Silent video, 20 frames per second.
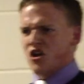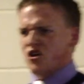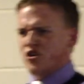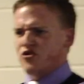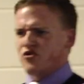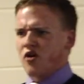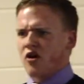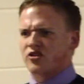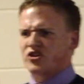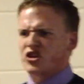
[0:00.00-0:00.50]

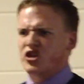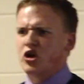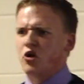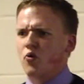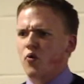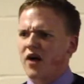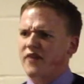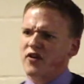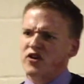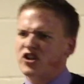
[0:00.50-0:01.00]
Not you,
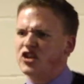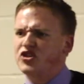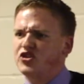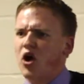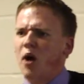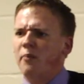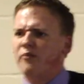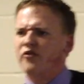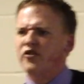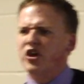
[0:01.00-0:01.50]
I've got a
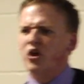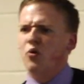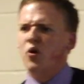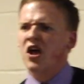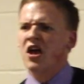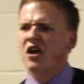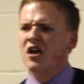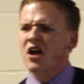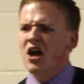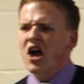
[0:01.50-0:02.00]
job for you.
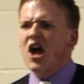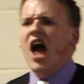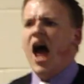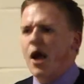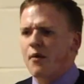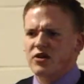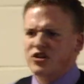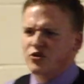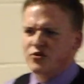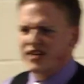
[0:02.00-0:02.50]
I
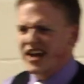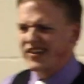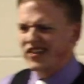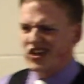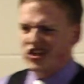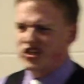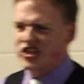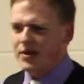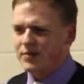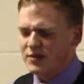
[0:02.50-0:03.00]
want you to take
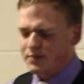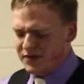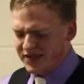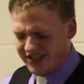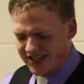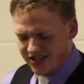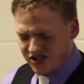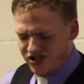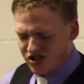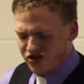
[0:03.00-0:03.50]
these ship's
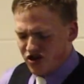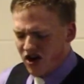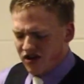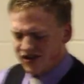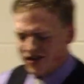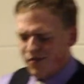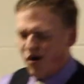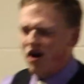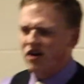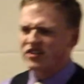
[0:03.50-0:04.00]
biscuits to Dr.
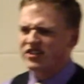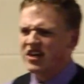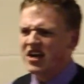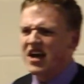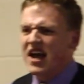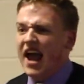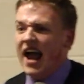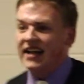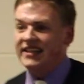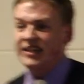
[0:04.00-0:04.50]
Marks
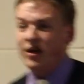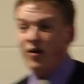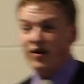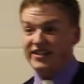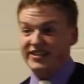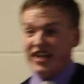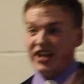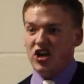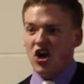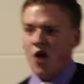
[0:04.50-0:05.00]
and see how he's
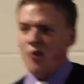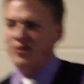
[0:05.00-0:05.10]
getting on